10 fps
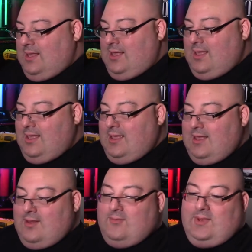
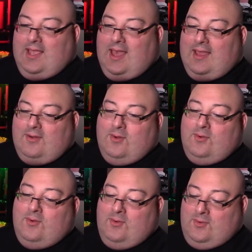And we got,
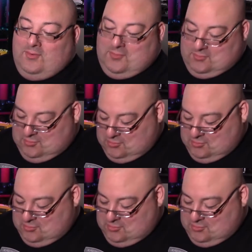oh,